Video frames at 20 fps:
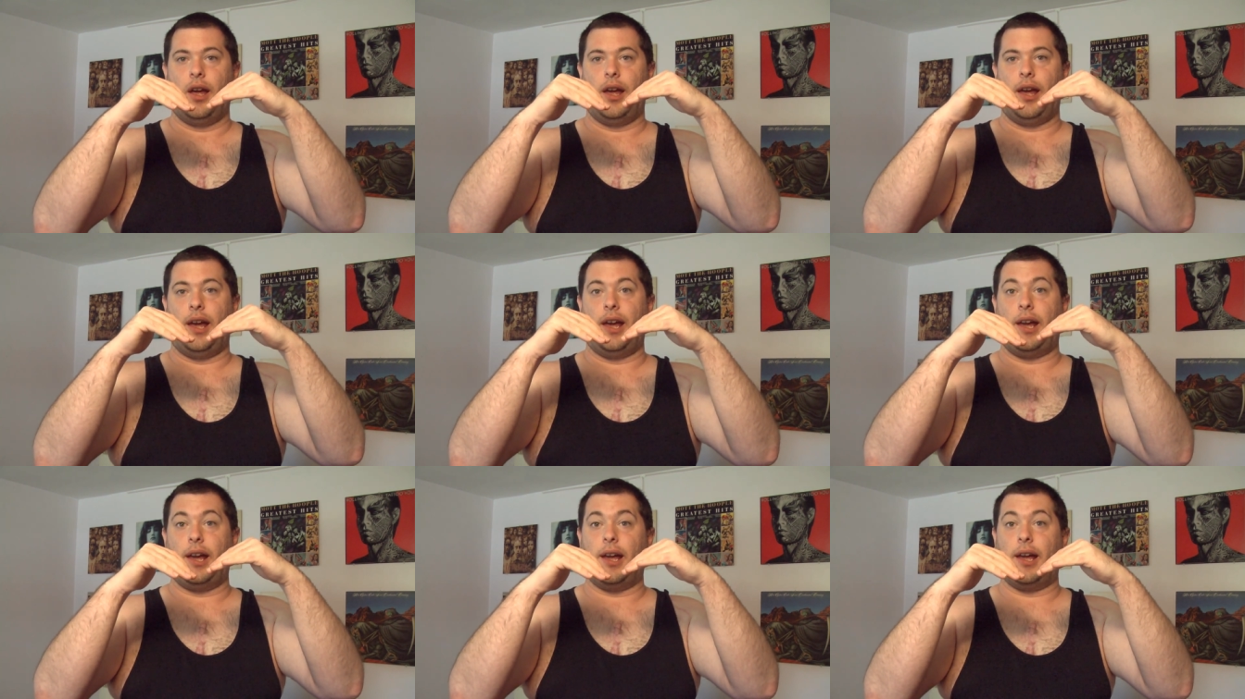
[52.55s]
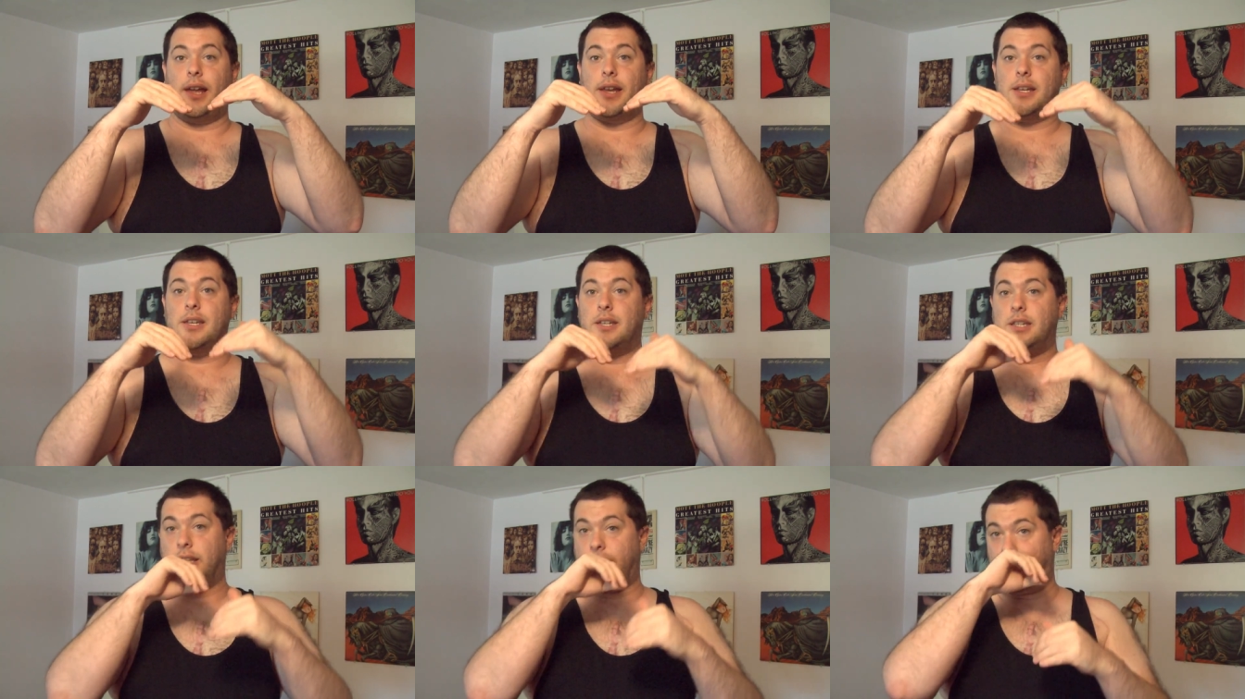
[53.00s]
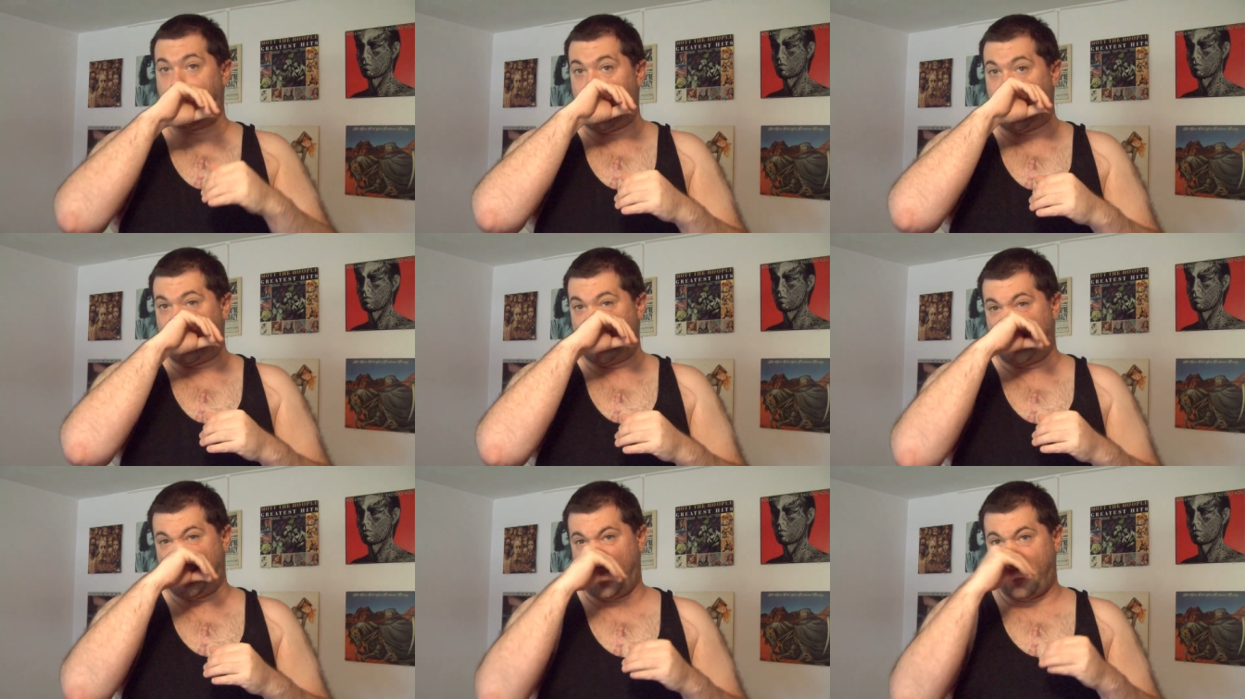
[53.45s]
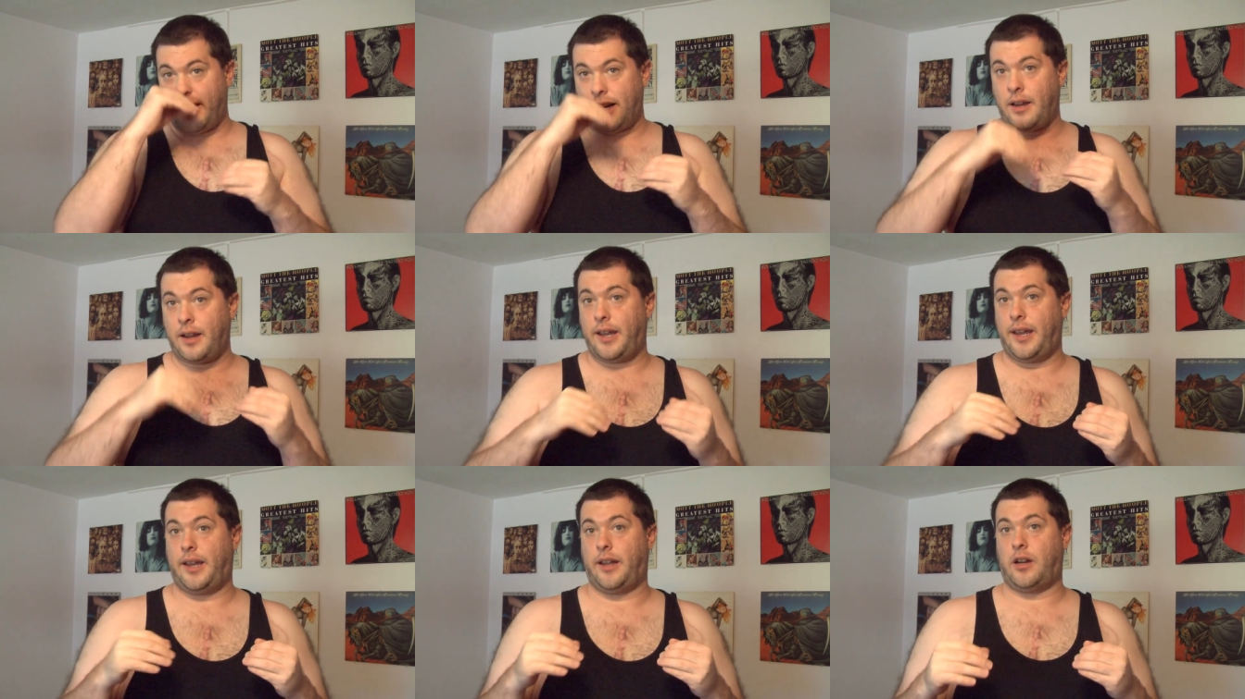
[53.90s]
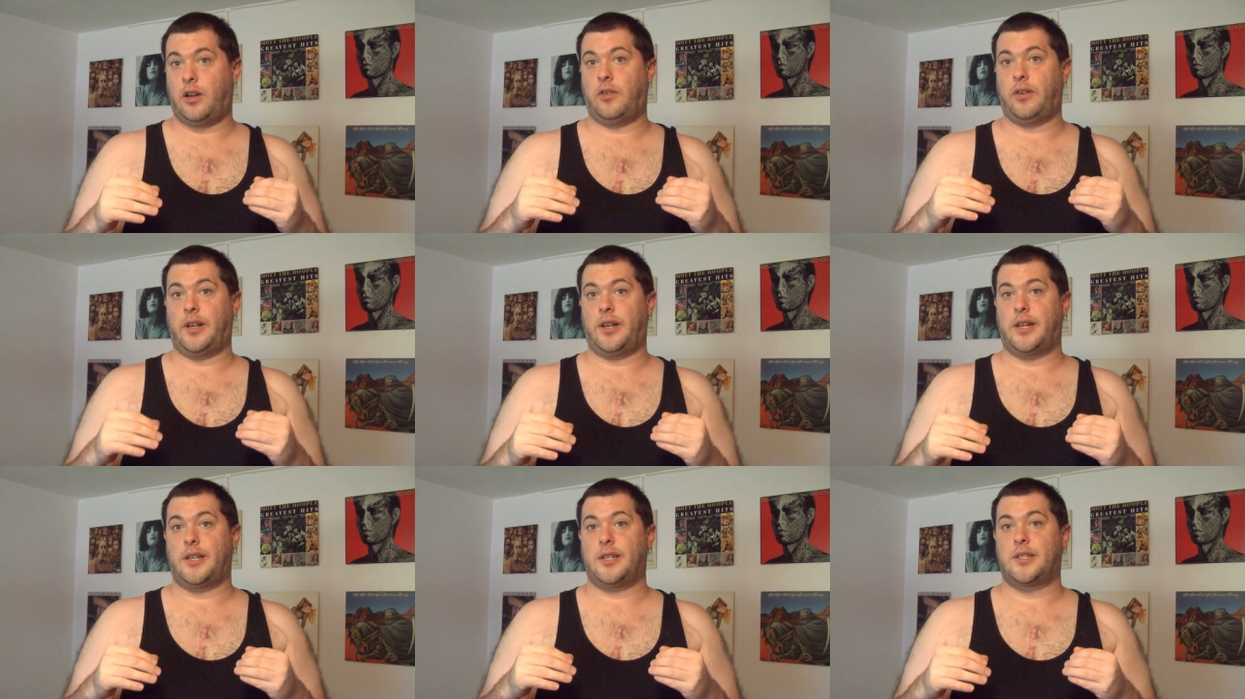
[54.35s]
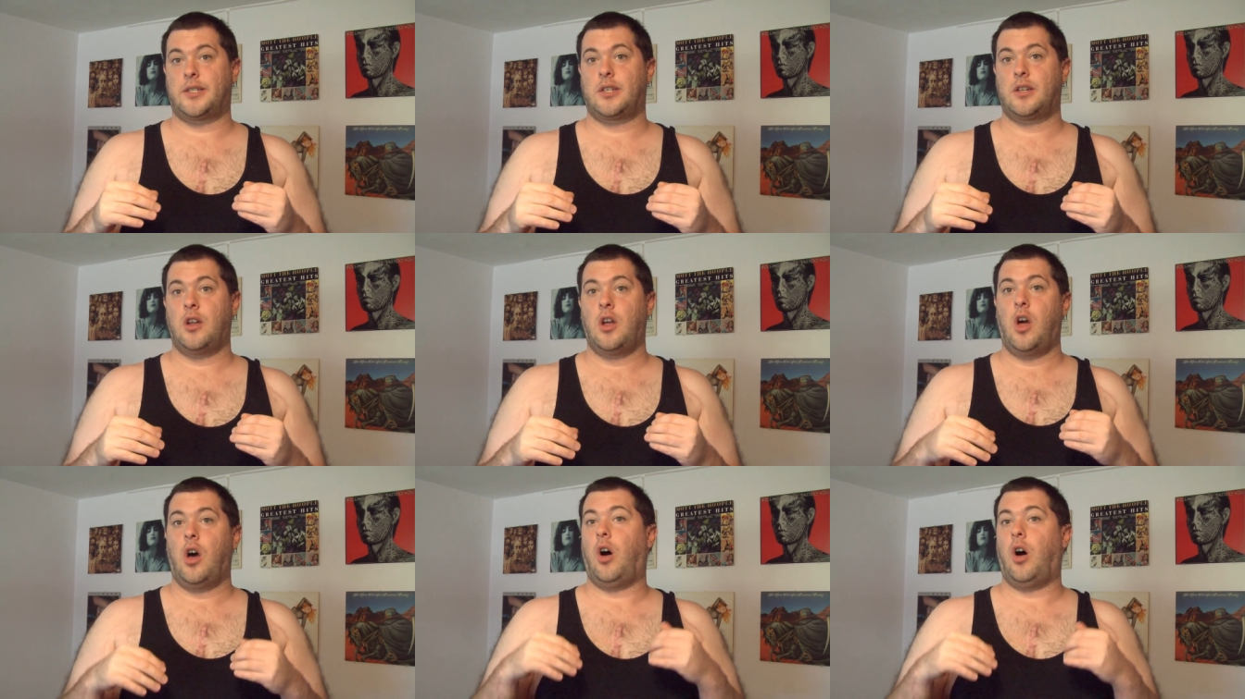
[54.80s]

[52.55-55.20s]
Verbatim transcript: And the idea here is,